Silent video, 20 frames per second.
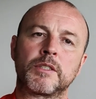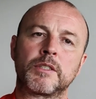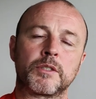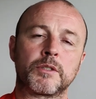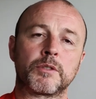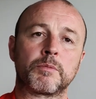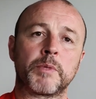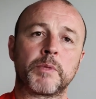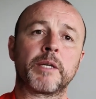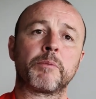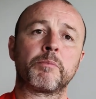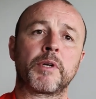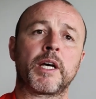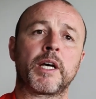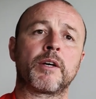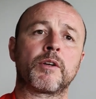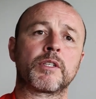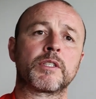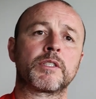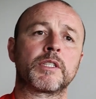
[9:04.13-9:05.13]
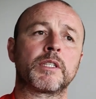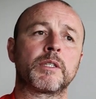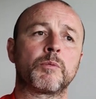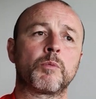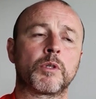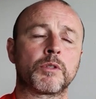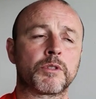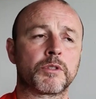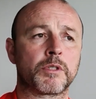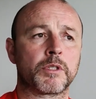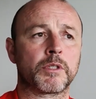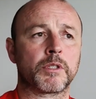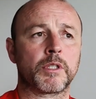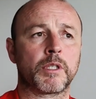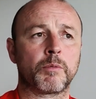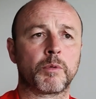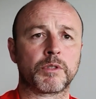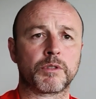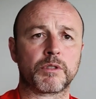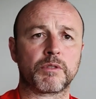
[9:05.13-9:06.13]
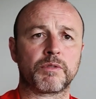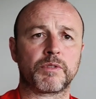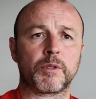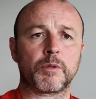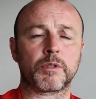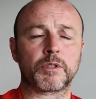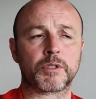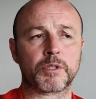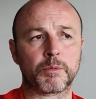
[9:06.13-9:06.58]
his main priority. He wants to focus.